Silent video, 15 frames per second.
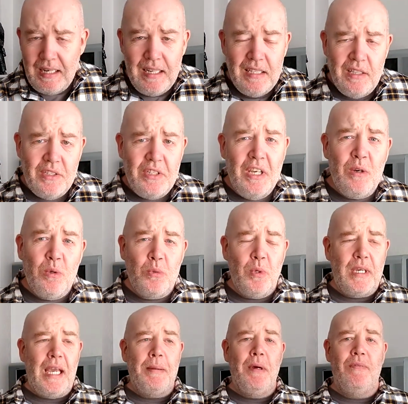is a sequel to a
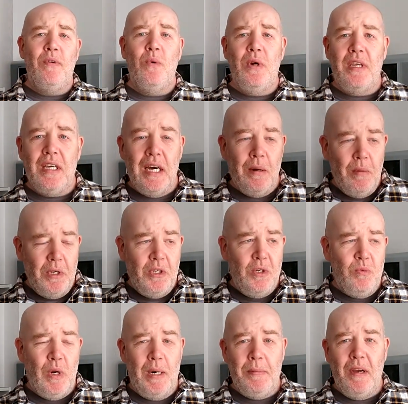game I've already got, which is
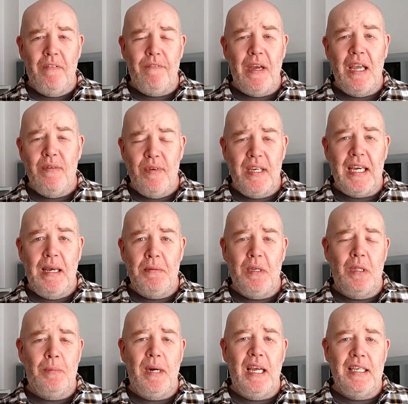one of my favourite games
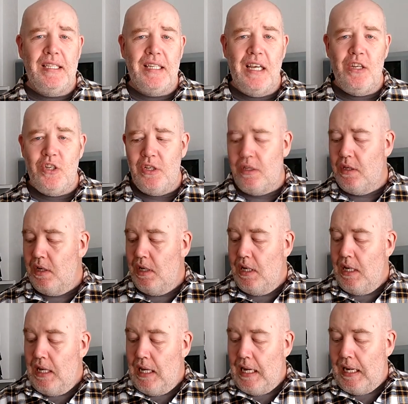on the PlayStation.
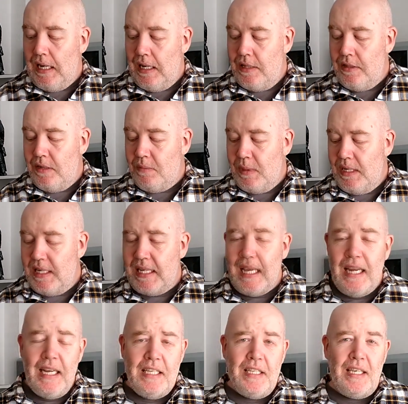And I wanted to
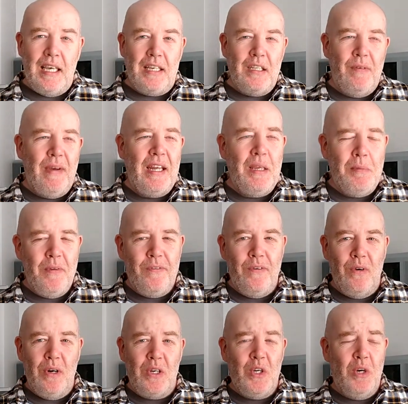get this again, because I've had it
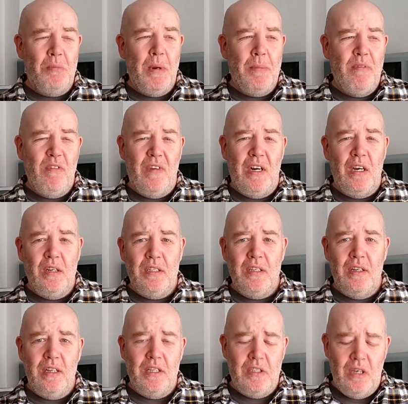before, and I couldn't remember if I liked it
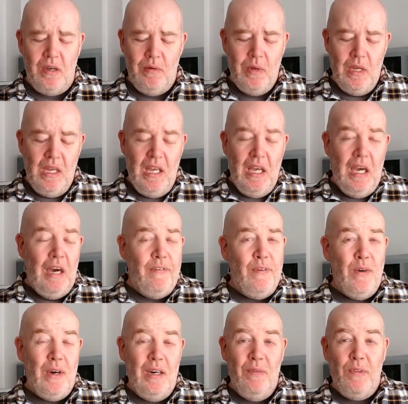or not. So I
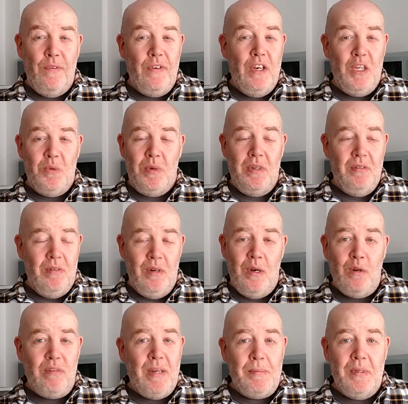thought, I love the first one,
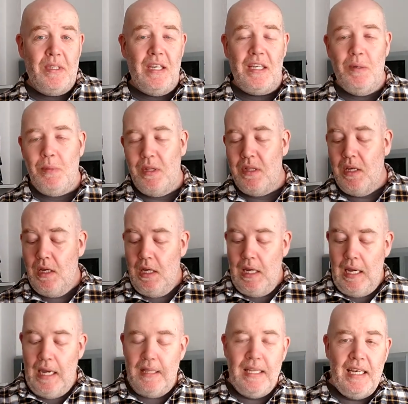I'll grab the second one.
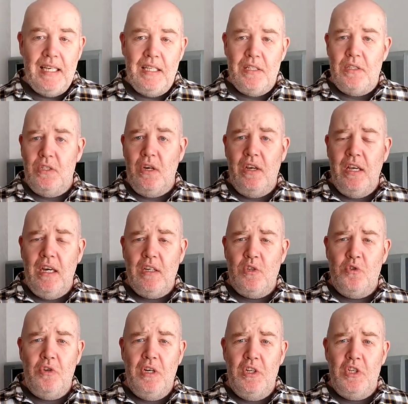And that is Die Hard
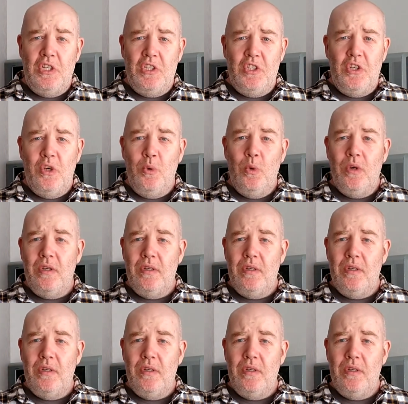Trilogy 2.